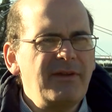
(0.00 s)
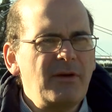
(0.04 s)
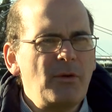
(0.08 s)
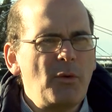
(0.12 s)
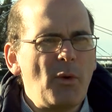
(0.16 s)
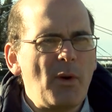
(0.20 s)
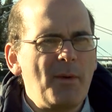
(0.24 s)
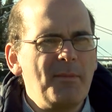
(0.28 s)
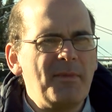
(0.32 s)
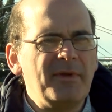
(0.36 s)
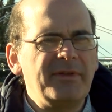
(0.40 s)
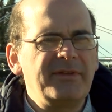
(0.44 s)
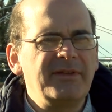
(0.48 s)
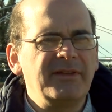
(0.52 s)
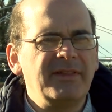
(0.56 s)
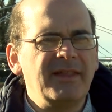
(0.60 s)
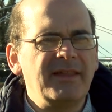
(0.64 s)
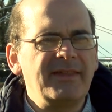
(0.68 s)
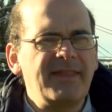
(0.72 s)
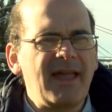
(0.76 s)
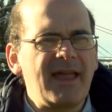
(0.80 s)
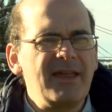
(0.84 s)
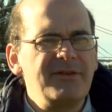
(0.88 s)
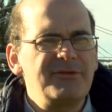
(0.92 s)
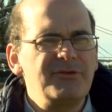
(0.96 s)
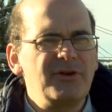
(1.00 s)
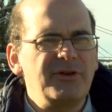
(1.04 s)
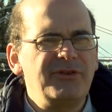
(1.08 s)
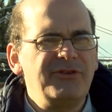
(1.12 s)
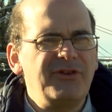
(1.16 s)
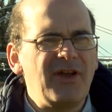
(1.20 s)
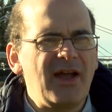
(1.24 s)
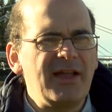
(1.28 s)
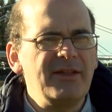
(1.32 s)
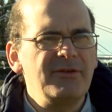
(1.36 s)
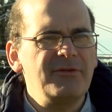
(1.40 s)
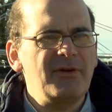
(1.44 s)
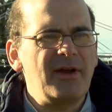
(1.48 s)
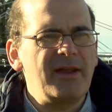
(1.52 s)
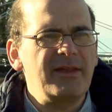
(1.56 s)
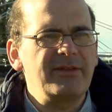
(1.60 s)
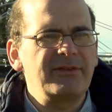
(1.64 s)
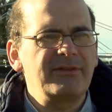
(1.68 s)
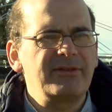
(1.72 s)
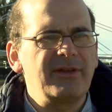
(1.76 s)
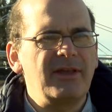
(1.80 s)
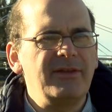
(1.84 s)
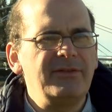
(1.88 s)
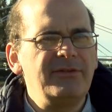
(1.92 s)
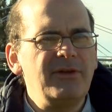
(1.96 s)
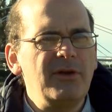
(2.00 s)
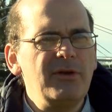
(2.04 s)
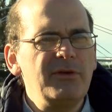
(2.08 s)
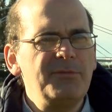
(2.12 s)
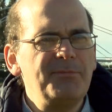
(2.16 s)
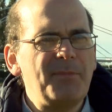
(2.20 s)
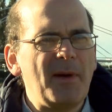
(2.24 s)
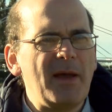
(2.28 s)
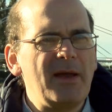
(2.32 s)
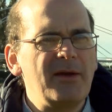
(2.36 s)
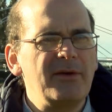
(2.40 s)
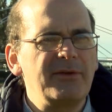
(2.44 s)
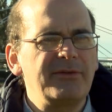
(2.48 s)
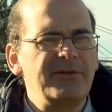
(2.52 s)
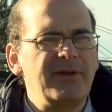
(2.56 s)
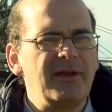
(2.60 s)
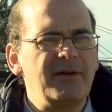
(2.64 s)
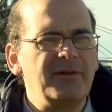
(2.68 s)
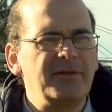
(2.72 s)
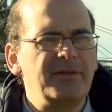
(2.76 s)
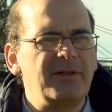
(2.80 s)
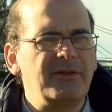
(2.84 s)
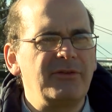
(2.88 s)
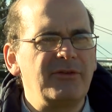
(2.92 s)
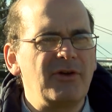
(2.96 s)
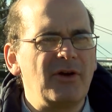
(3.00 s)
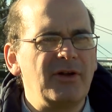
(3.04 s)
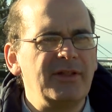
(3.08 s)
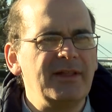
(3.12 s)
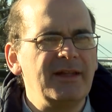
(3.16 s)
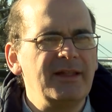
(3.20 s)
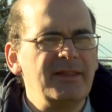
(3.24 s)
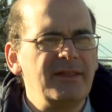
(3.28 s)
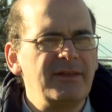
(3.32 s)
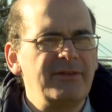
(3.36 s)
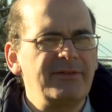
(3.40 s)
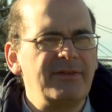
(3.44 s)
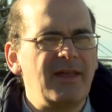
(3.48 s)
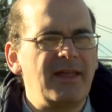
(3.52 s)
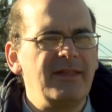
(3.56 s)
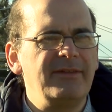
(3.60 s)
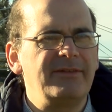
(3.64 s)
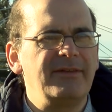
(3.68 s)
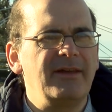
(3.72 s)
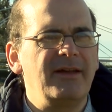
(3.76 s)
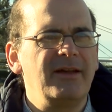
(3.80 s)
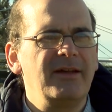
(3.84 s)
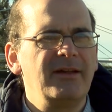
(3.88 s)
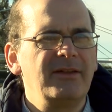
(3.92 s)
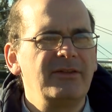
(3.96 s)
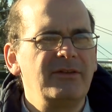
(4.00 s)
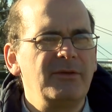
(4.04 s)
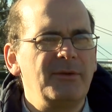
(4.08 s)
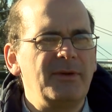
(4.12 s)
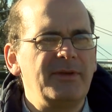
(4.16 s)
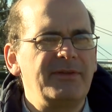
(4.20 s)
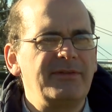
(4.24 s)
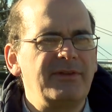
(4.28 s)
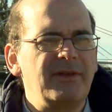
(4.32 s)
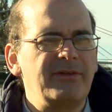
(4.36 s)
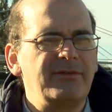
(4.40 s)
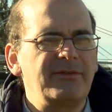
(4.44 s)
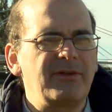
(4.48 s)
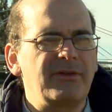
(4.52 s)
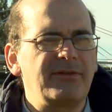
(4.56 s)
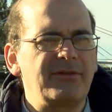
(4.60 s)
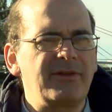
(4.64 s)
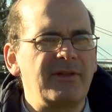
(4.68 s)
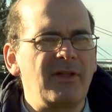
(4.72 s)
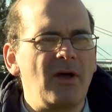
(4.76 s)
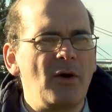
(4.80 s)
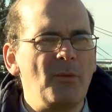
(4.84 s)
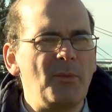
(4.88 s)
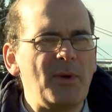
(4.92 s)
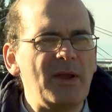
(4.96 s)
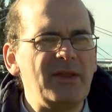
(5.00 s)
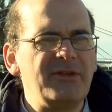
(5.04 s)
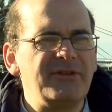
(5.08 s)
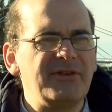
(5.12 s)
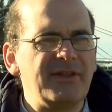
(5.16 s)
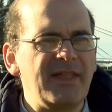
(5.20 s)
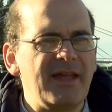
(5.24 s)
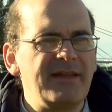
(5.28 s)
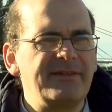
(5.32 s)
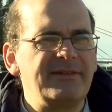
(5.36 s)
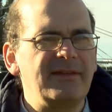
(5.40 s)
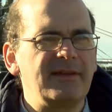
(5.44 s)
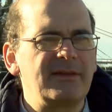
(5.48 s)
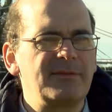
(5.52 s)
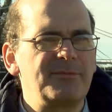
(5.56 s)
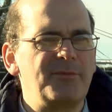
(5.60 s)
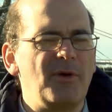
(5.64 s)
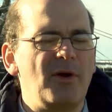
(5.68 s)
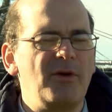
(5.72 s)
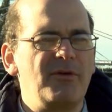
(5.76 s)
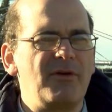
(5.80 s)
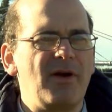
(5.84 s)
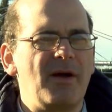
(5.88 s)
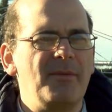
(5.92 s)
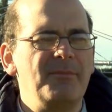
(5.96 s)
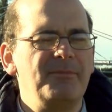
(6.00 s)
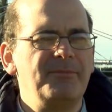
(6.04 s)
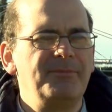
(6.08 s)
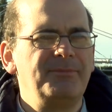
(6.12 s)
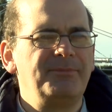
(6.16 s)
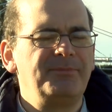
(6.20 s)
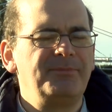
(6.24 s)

equipment and the data it generates is used by us here at the John Innes Centre to assist us in our wheat genetics programme.